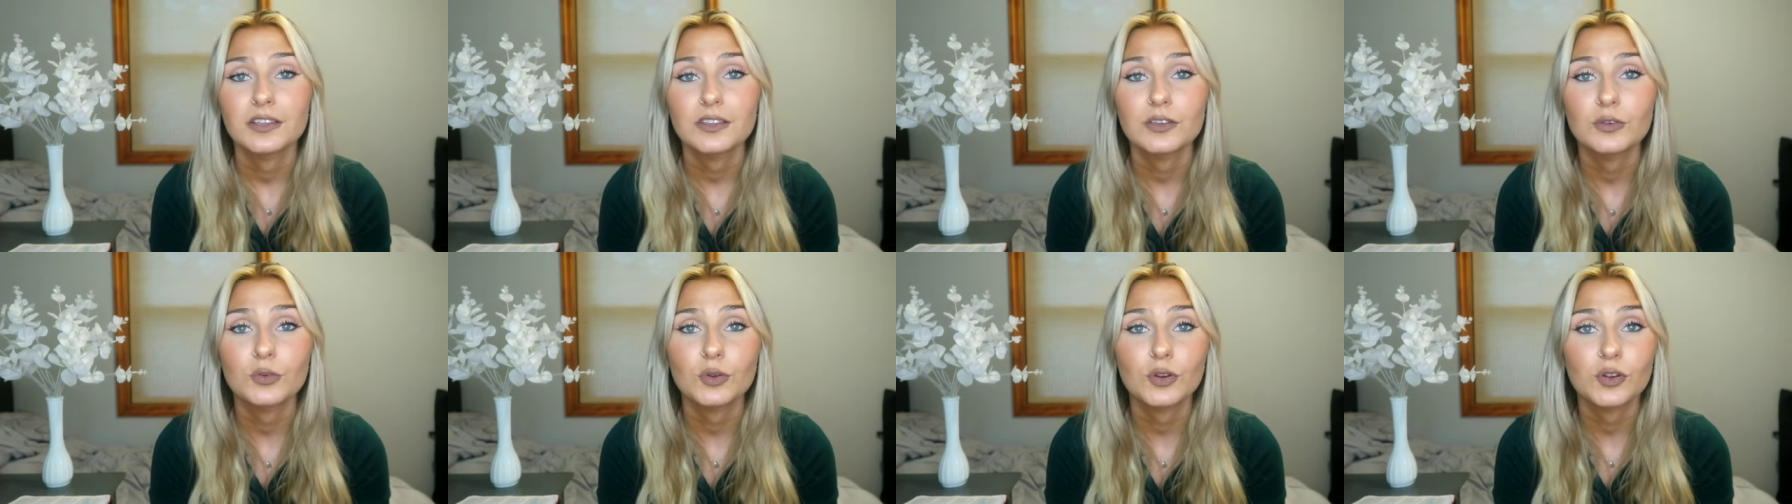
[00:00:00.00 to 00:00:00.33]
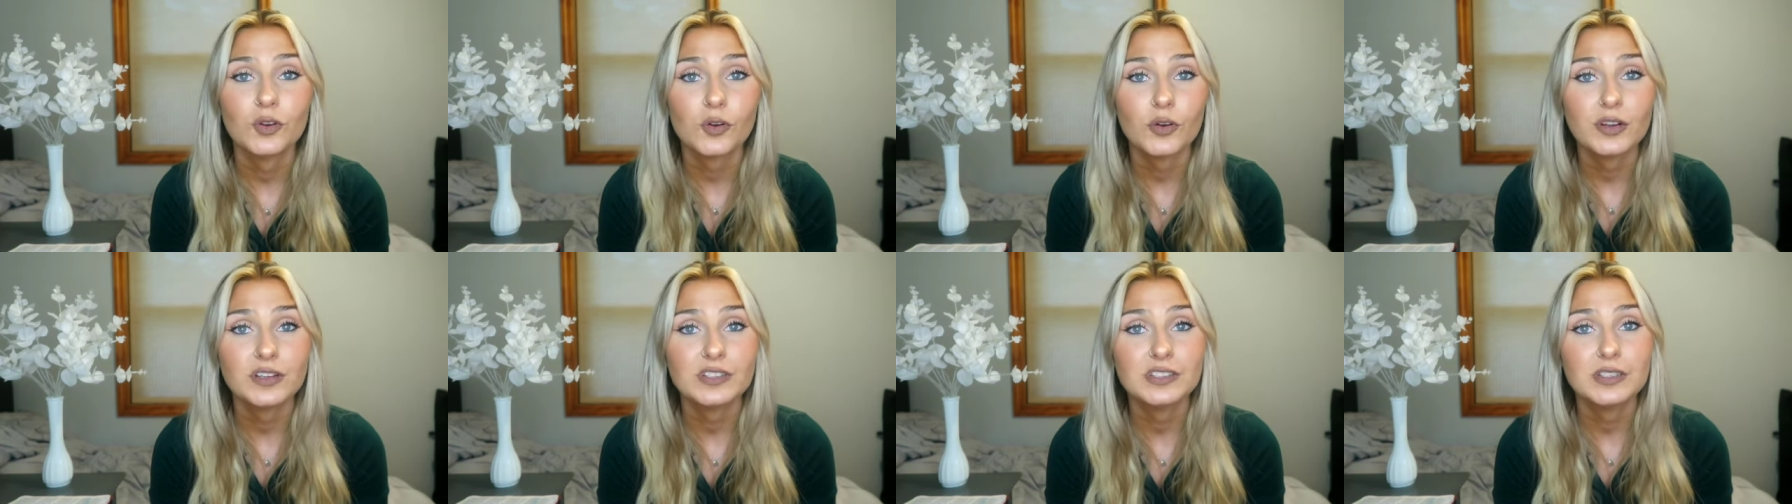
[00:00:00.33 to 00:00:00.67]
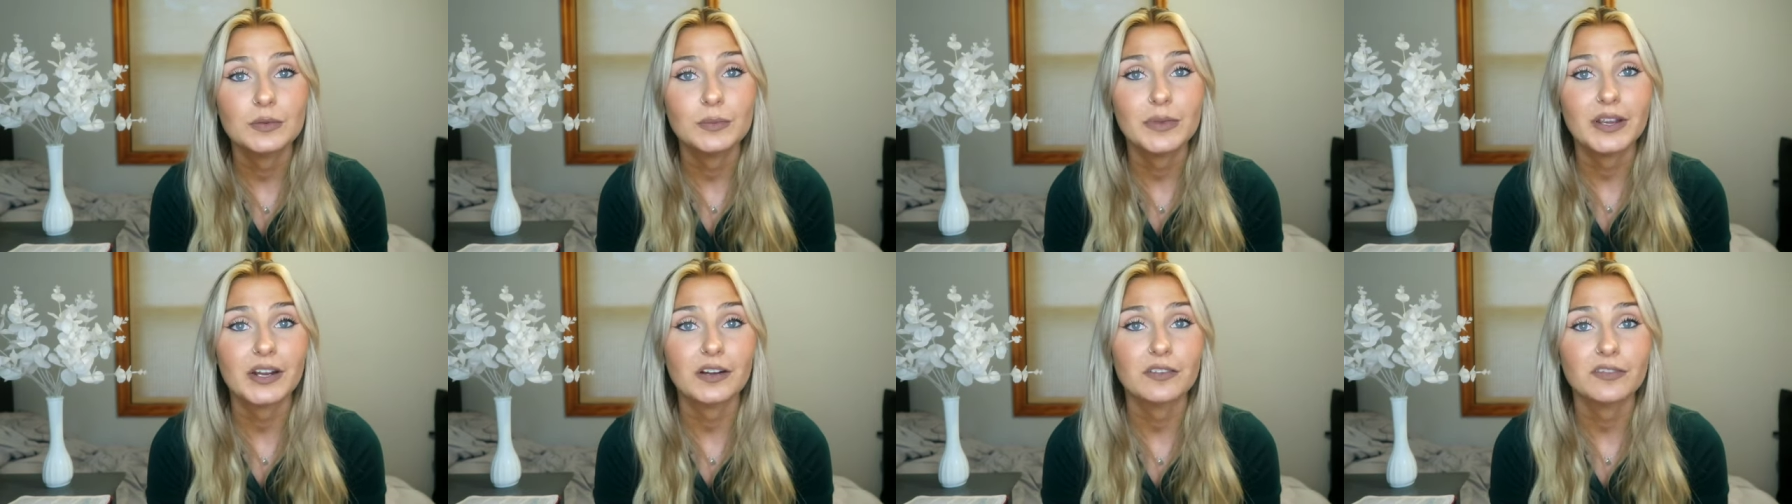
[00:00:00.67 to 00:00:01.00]
you are going
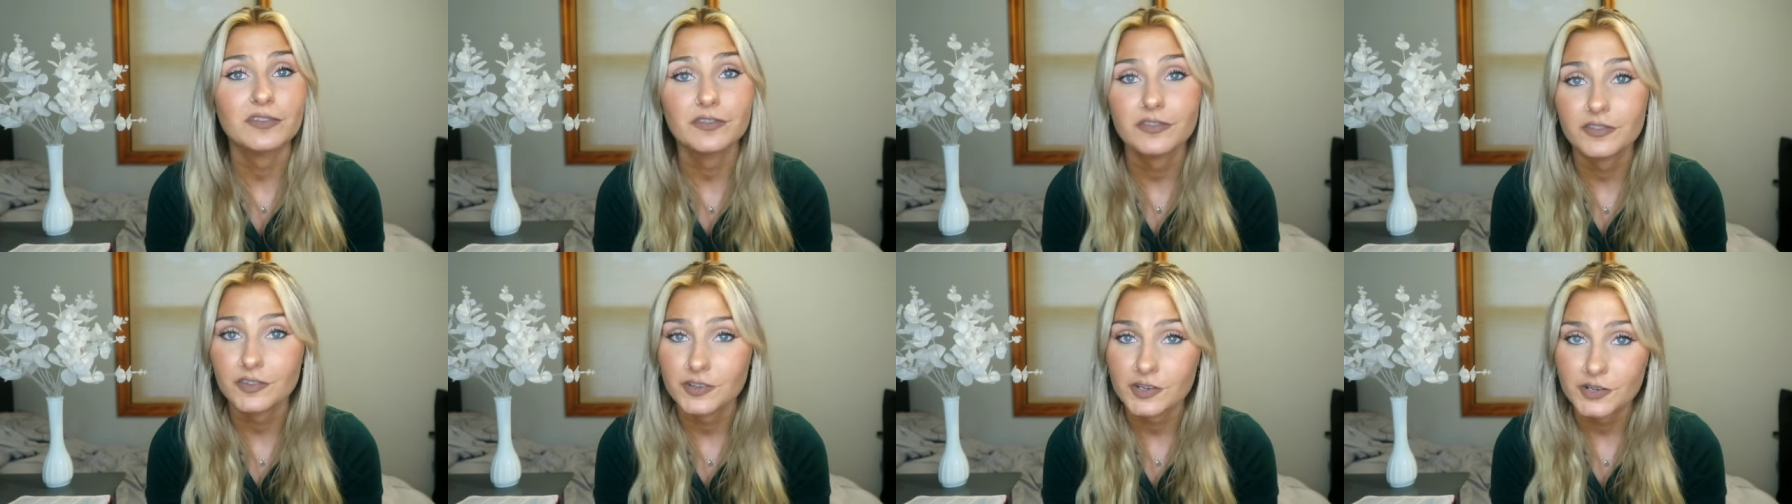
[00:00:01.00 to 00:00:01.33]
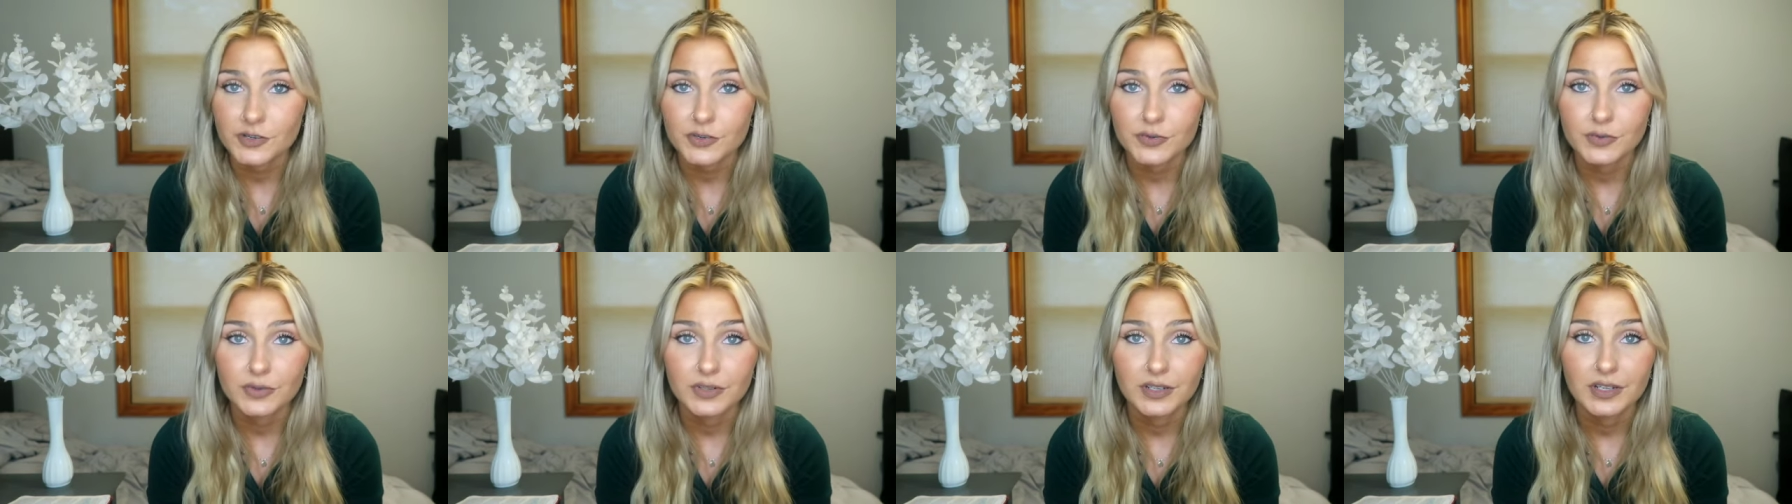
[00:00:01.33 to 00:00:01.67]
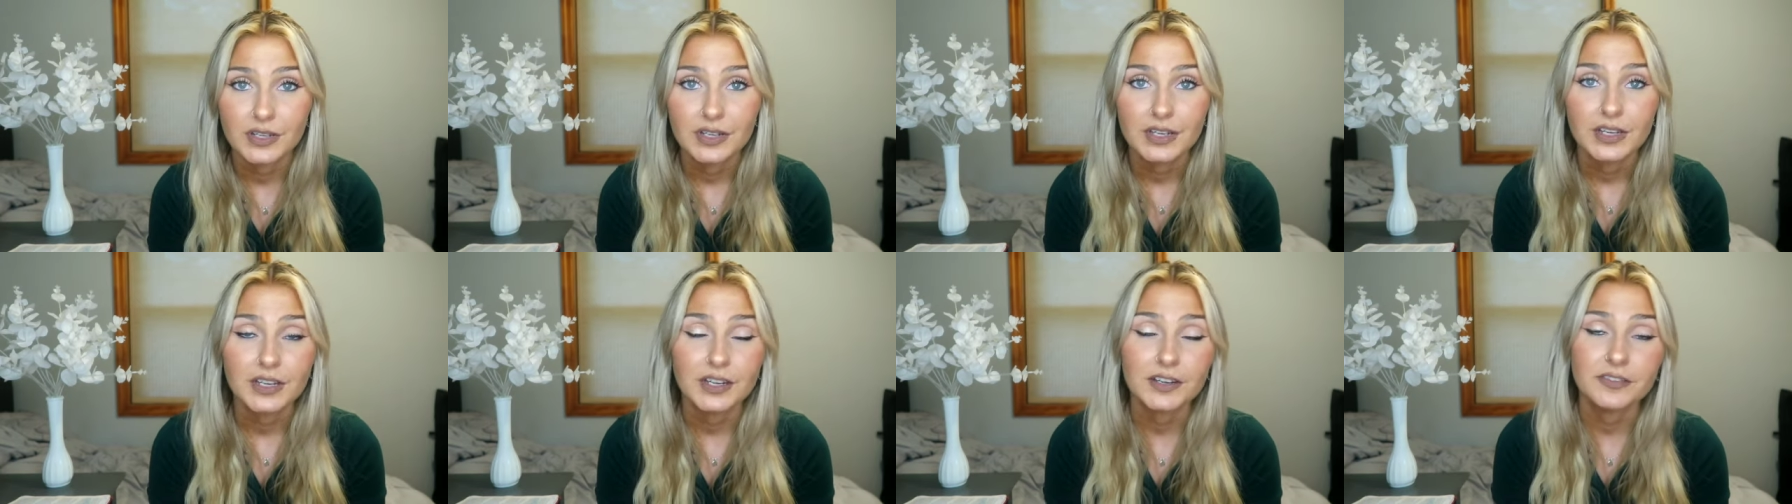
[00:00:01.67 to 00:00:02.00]
to bear fruit
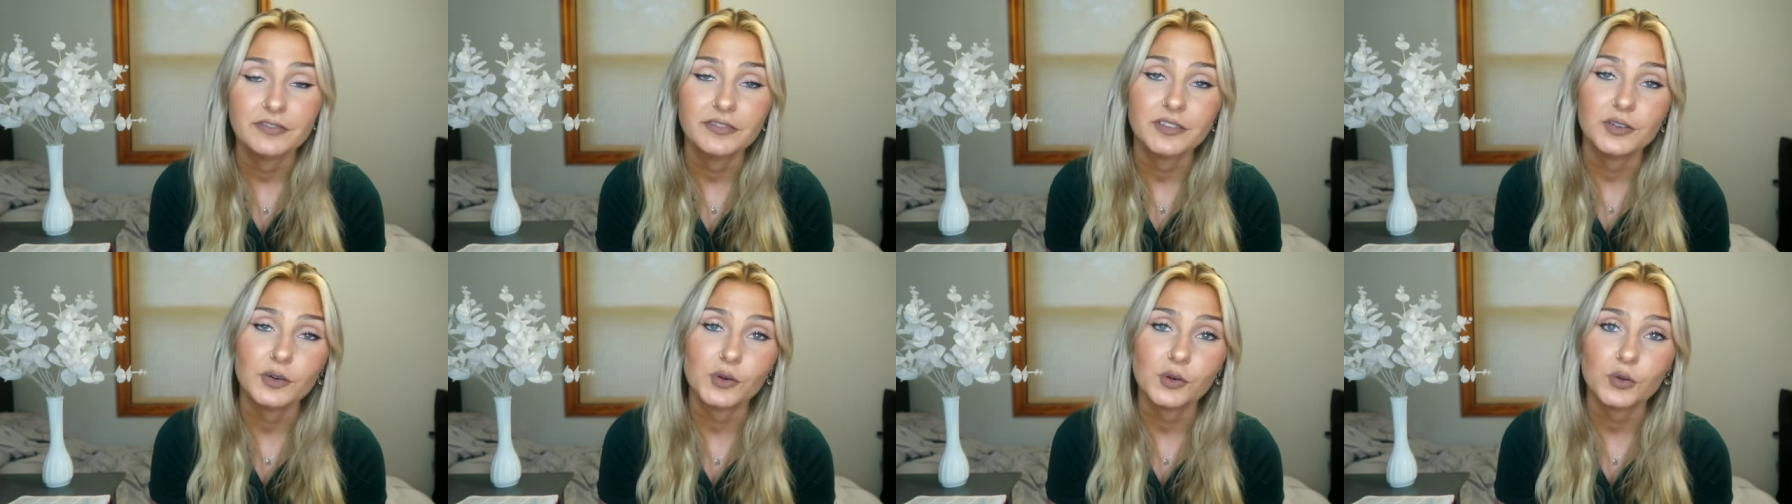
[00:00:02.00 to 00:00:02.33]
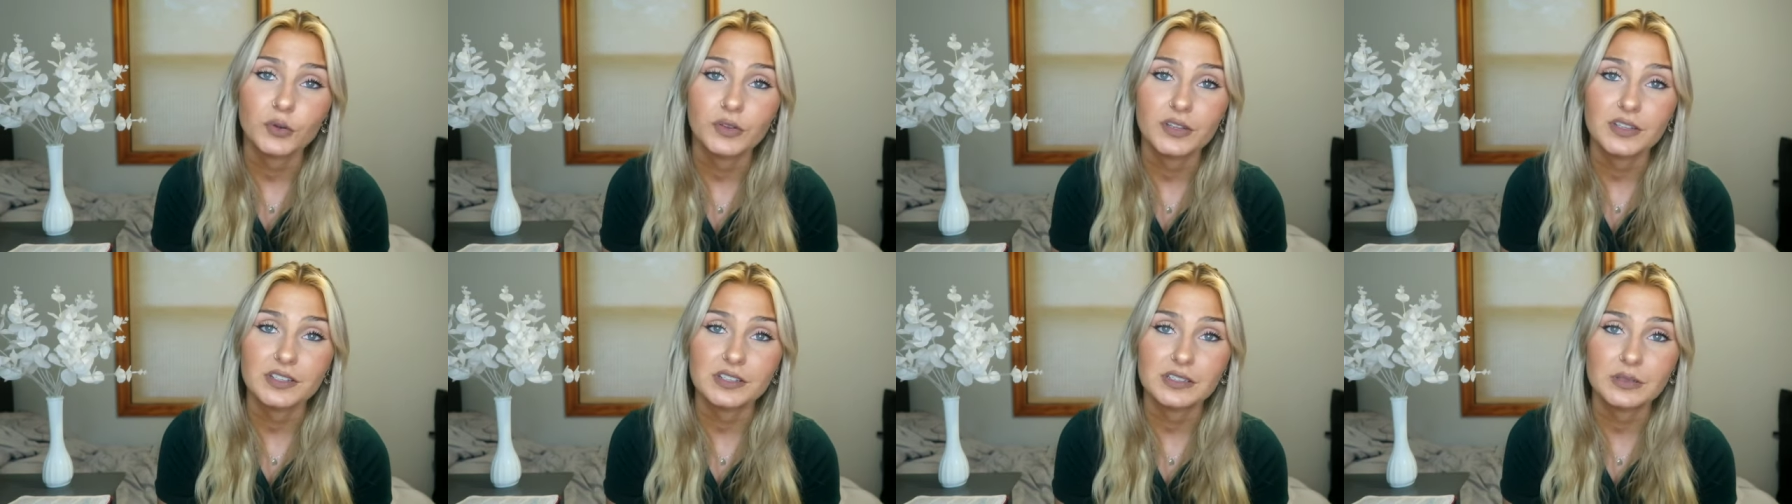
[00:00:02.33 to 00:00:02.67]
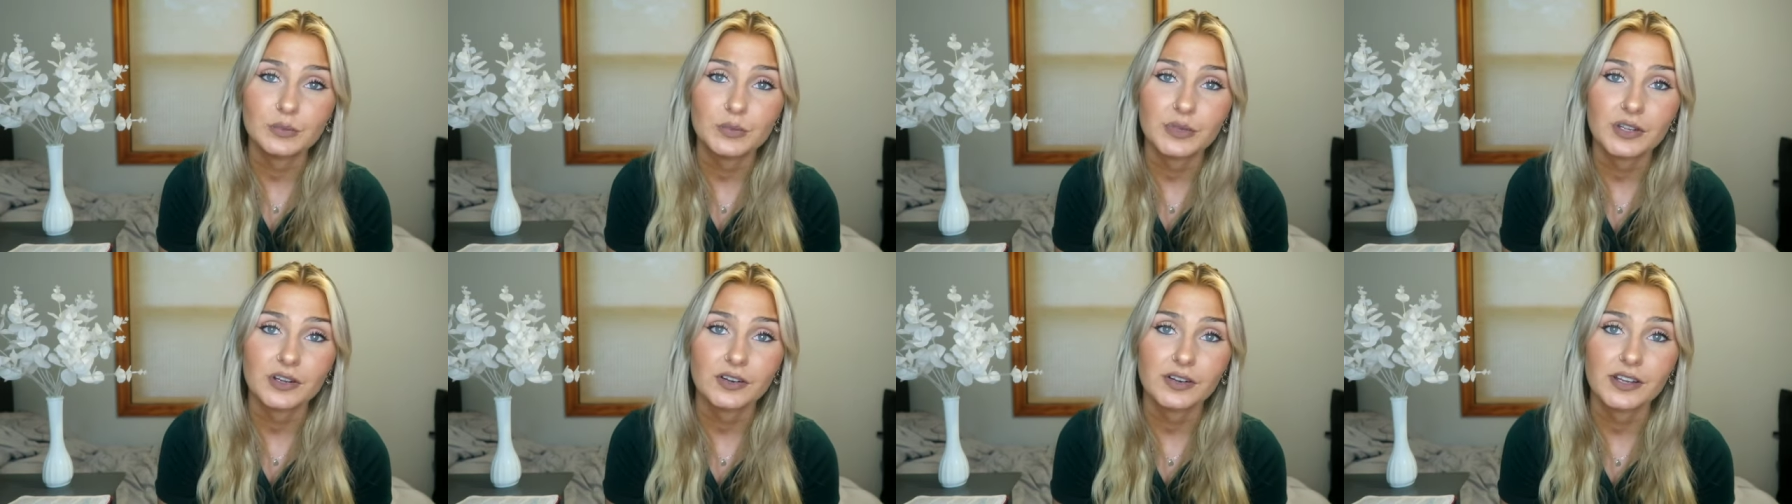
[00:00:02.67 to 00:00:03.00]
of the Holy
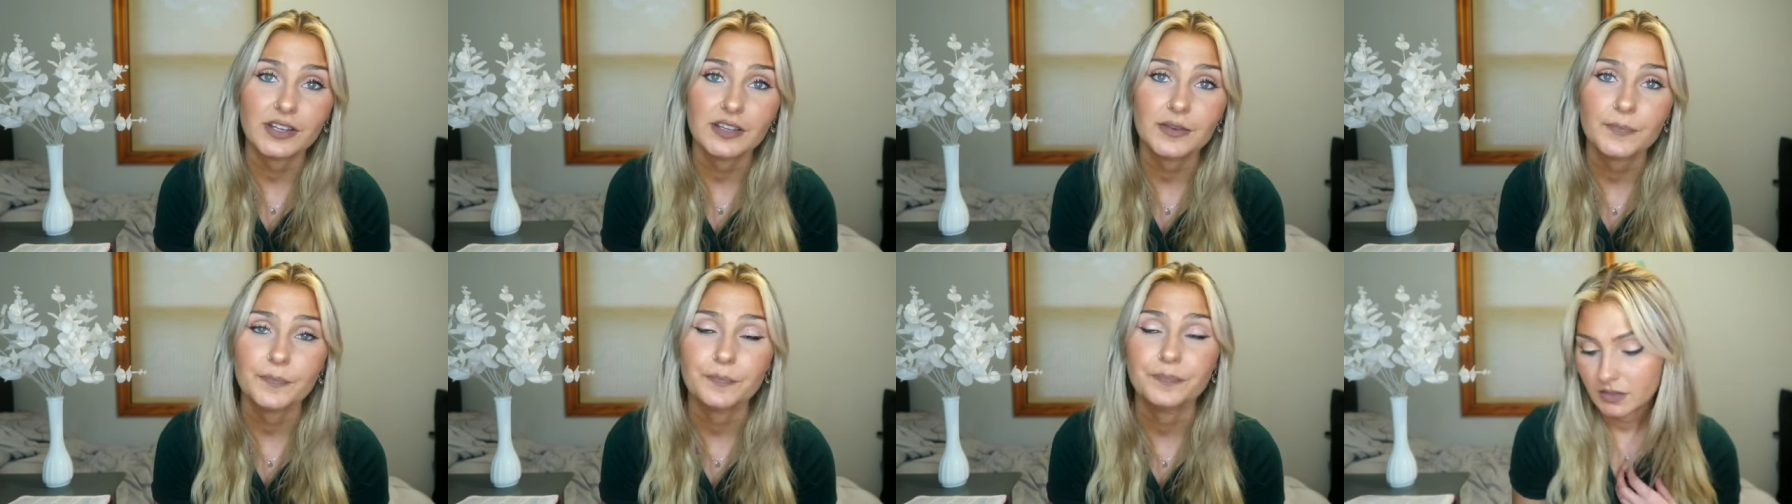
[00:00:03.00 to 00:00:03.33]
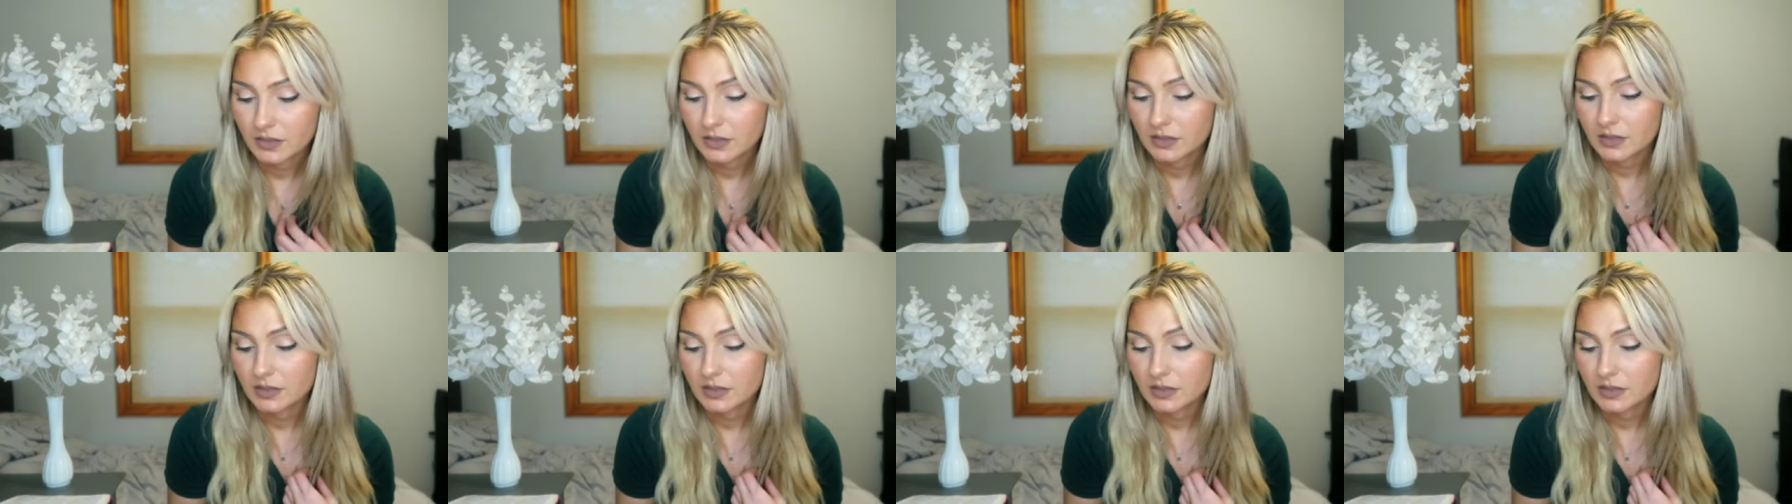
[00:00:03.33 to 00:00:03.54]
Spirit